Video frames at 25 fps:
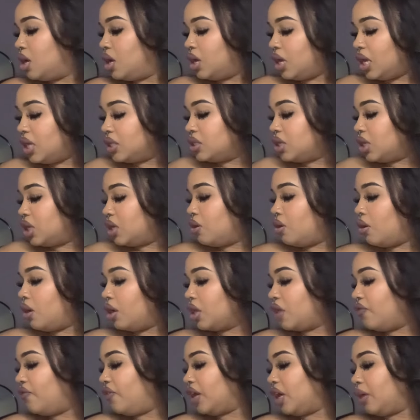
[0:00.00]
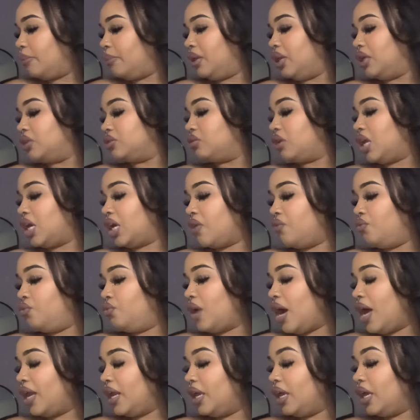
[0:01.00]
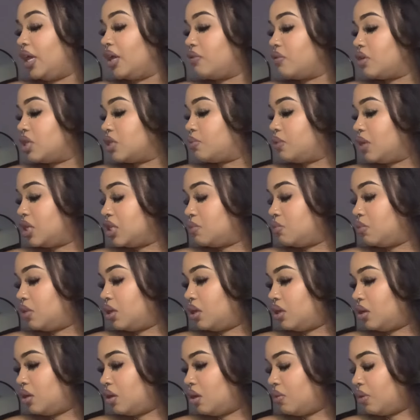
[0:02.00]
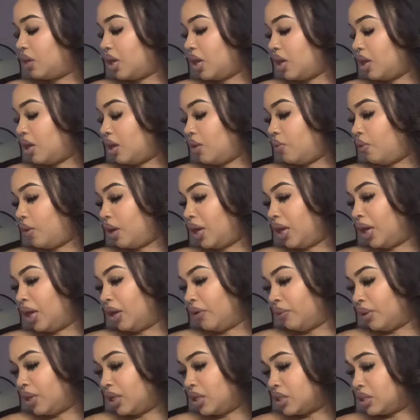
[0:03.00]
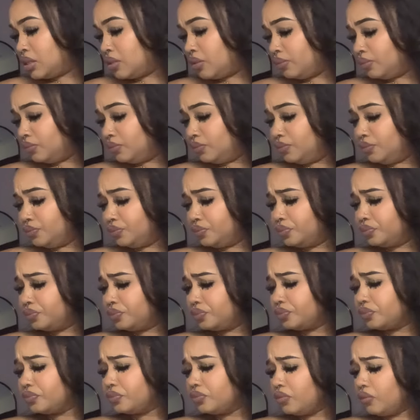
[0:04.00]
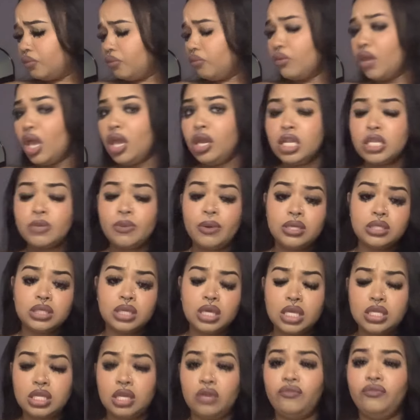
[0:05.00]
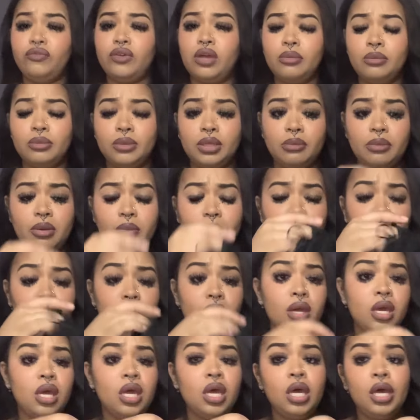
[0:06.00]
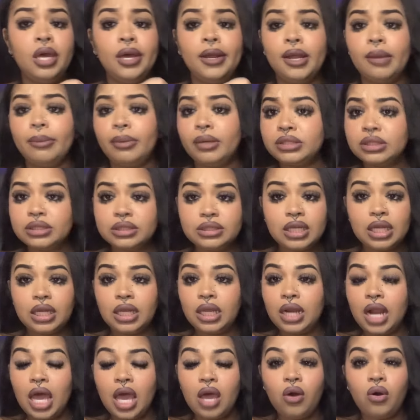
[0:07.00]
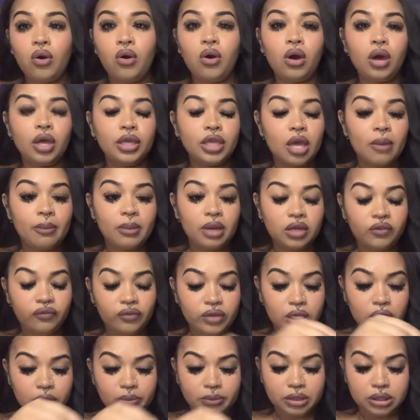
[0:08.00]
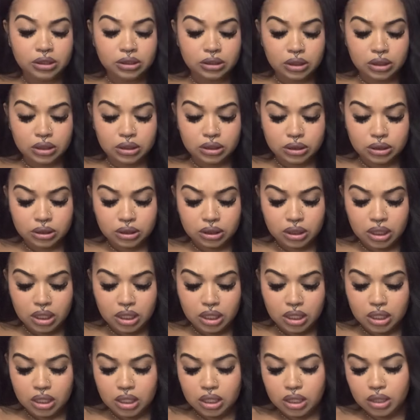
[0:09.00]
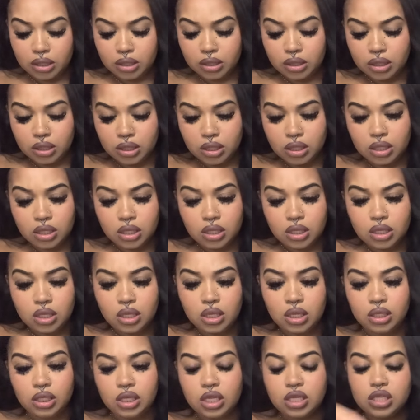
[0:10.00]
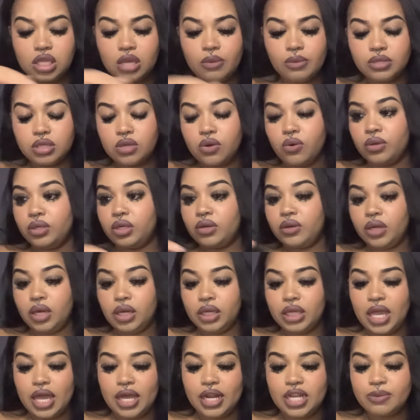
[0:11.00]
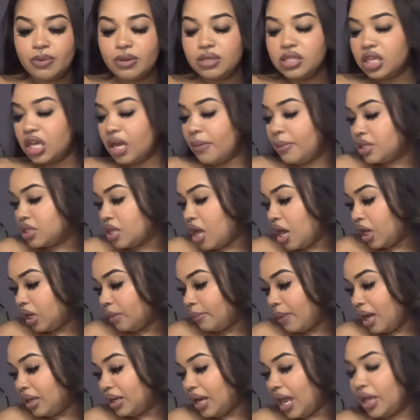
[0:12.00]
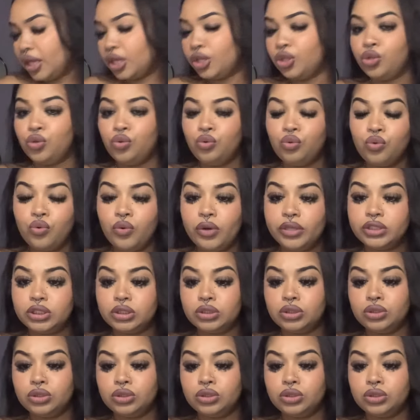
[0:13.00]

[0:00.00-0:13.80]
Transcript: It's telling all your fucking business. So, like, if you got an Aries placement, okay, or Aries, and this person is a family member, the person telling, like, all your motherfucking business. Yeah. Let's see what's going on here. Yeah, this person could be talking about, like, you going to